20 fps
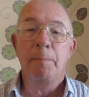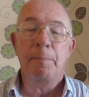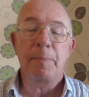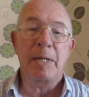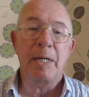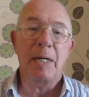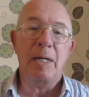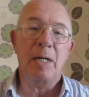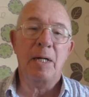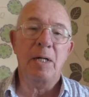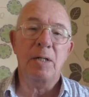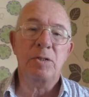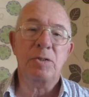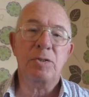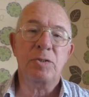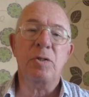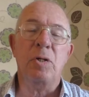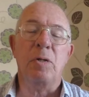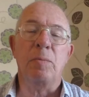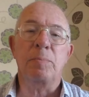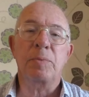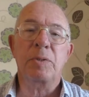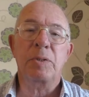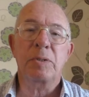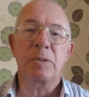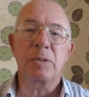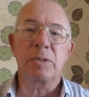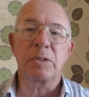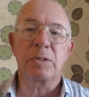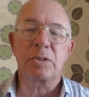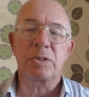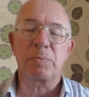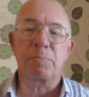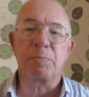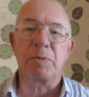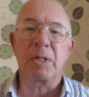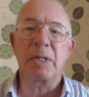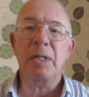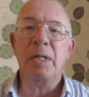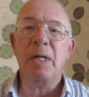but I stopped this
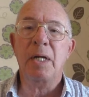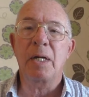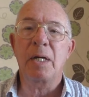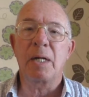spring